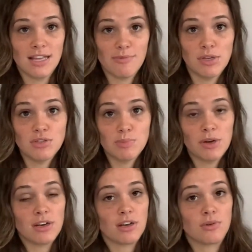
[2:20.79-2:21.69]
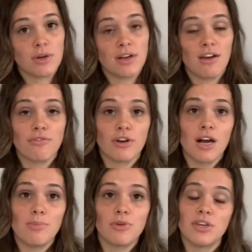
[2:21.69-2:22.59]
I've been using period underwear now for a
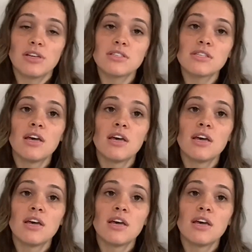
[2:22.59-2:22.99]
couple years.